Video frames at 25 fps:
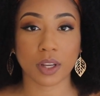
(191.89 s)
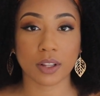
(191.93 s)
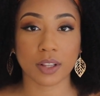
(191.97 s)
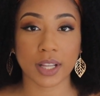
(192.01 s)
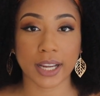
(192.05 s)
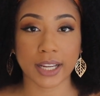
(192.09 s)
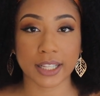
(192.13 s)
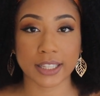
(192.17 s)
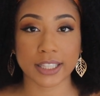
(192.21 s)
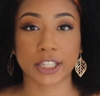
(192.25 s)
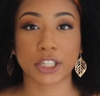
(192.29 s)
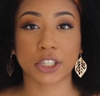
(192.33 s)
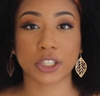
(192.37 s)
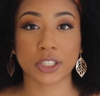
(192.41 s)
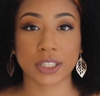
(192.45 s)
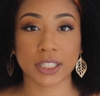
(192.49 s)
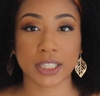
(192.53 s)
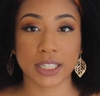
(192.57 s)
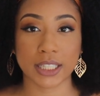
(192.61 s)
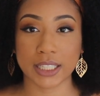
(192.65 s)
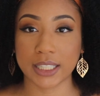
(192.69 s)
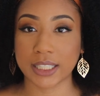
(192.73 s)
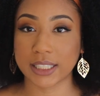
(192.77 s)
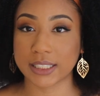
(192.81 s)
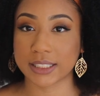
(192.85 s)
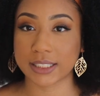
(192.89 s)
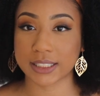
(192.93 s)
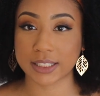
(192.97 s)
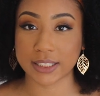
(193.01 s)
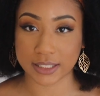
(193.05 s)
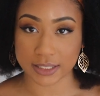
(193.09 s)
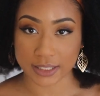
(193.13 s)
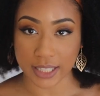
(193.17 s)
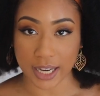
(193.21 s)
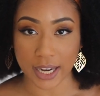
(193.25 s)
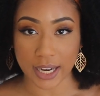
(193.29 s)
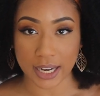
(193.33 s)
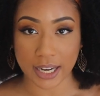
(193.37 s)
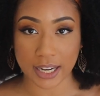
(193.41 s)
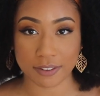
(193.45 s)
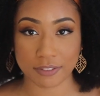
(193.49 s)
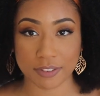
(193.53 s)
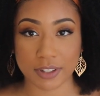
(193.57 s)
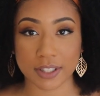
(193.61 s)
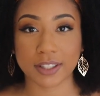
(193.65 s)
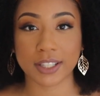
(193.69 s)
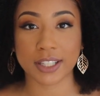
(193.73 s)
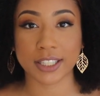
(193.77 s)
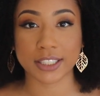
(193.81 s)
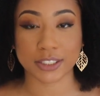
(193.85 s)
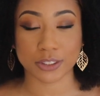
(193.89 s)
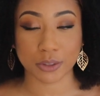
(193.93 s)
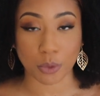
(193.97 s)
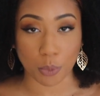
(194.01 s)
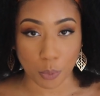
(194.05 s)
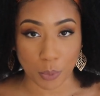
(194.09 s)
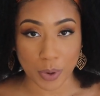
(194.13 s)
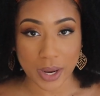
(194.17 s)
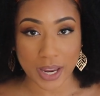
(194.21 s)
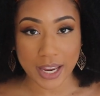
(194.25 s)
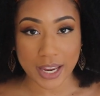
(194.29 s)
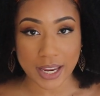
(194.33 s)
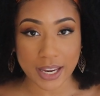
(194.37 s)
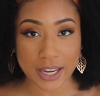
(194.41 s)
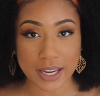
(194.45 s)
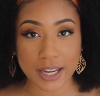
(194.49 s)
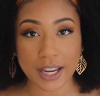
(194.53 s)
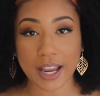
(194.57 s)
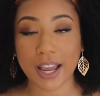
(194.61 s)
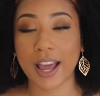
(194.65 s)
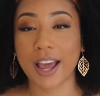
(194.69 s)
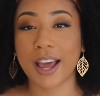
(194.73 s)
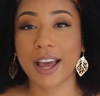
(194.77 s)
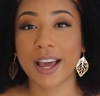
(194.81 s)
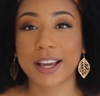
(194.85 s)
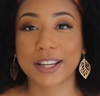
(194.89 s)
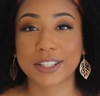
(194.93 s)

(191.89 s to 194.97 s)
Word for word: like literally saved this wig.